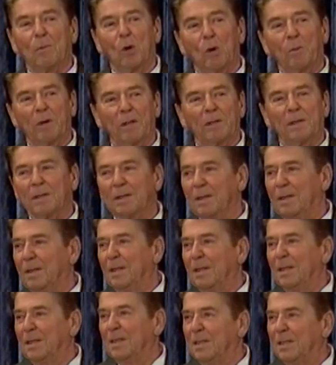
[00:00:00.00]
moment
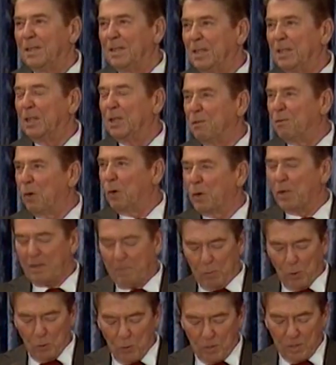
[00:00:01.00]
in a
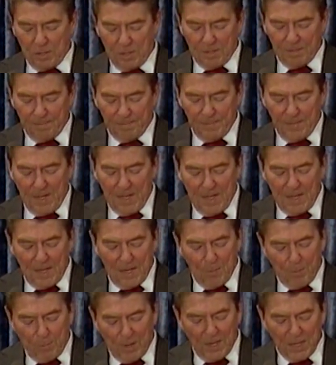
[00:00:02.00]
voting booth,
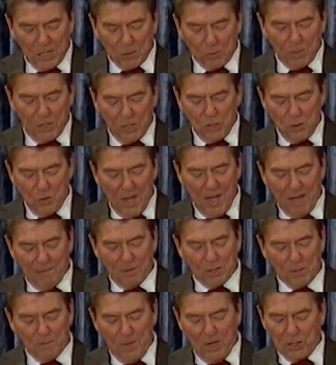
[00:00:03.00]
a place where you
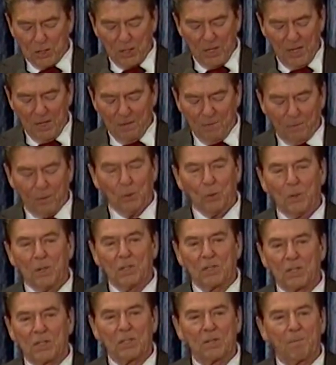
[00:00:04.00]
have as much
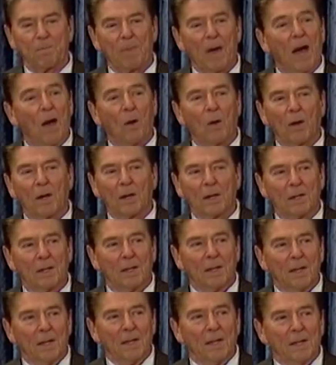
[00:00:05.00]
influence and power
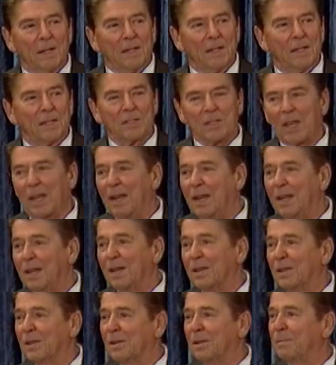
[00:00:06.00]
as any
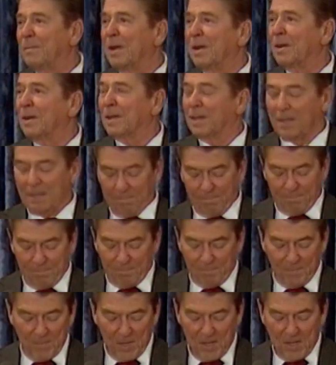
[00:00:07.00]
other American
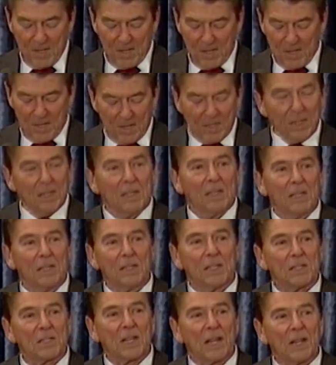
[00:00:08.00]

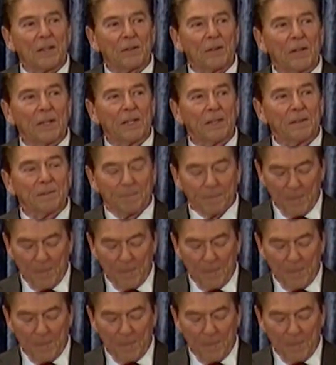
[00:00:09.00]
in this country.